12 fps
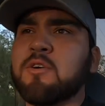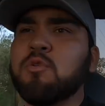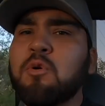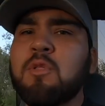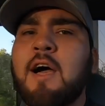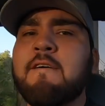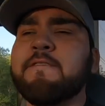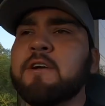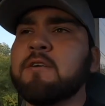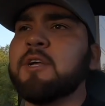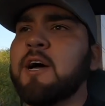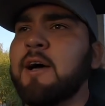cool
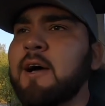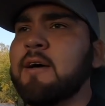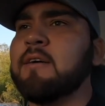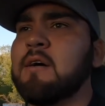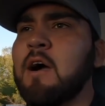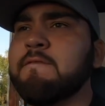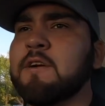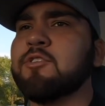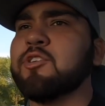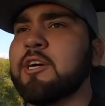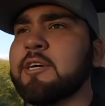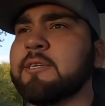off-road
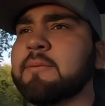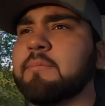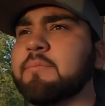truck